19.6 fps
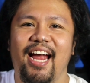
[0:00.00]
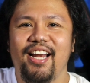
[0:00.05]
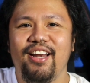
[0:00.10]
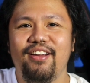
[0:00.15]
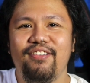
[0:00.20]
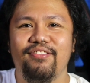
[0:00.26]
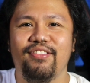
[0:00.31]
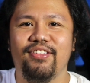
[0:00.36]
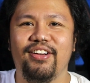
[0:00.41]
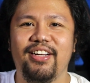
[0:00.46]
I
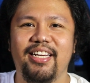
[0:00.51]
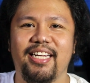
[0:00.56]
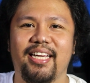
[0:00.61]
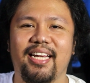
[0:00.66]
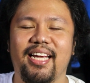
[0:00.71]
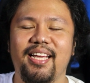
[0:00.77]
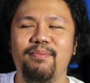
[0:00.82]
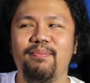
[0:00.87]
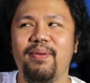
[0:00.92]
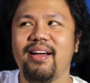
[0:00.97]
love
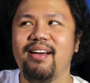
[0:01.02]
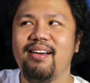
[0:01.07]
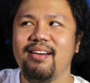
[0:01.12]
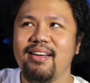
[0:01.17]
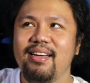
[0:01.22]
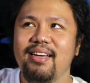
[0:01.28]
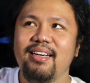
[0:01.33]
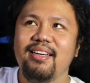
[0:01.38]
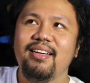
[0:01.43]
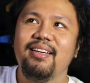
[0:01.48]
learning. And
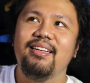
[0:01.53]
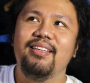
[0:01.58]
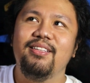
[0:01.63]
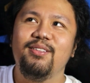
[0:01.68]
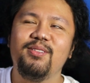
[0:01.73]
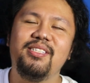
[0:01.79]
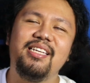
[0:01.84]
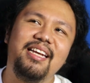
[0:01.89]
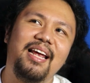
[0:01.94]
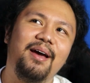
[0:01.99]
parang,
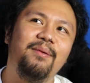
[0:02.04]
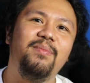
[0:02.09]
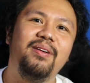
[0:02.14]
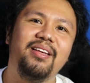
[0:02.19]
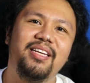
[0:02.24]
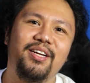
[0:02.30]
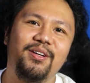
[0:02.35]
nung sinabi